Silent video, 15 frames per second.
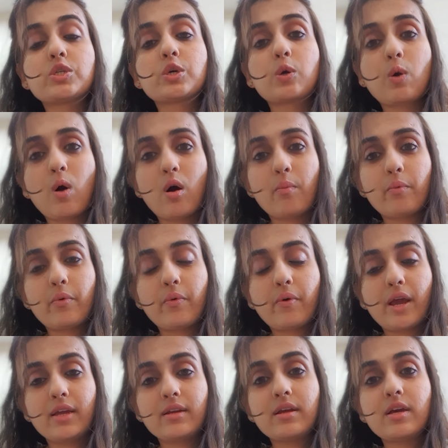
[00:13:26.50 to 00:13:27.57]
com
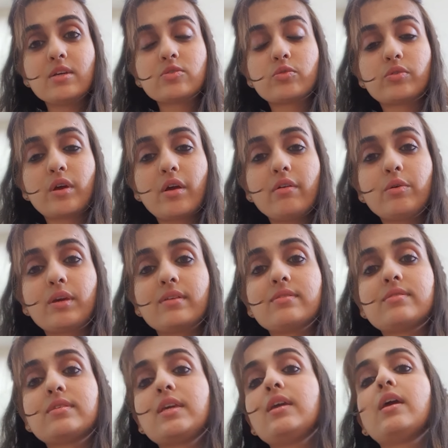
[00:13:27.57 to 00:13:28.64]
right so there you can
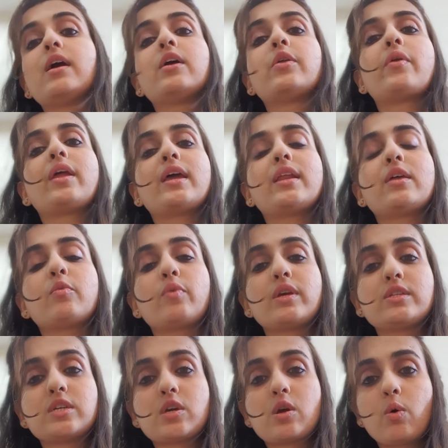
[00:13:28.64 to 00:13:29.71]
see related
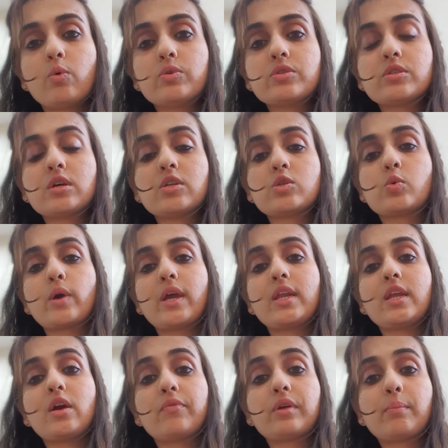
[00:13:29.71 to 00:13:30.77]
videos to
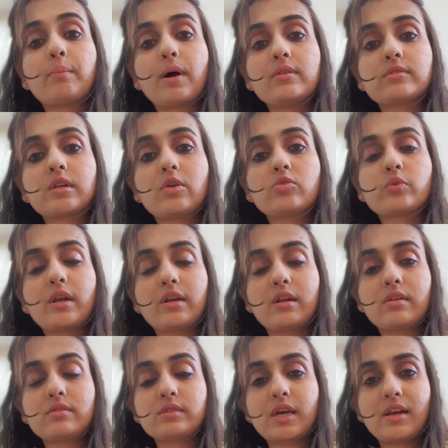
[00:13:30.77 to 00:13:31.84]
any of the
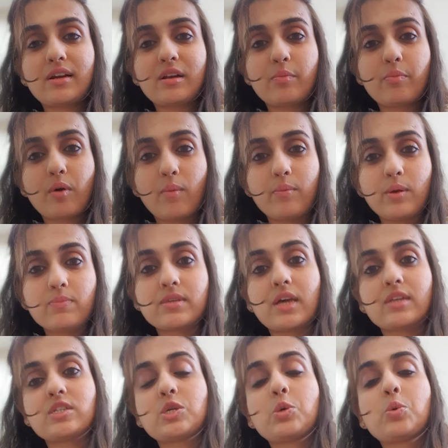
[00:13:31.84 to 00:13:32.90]
musculoskeletal problems
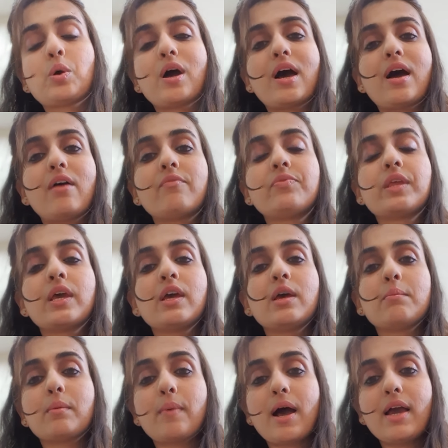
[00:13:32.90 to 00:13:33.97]
that you have
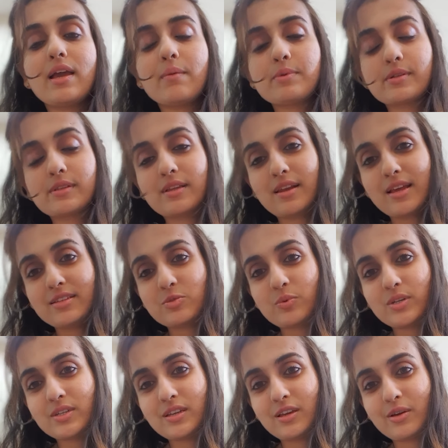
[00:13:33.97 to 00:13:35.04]
bye bye up to the next
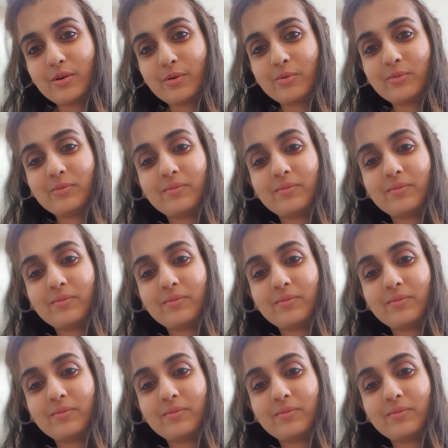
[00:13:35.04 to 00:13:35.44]
video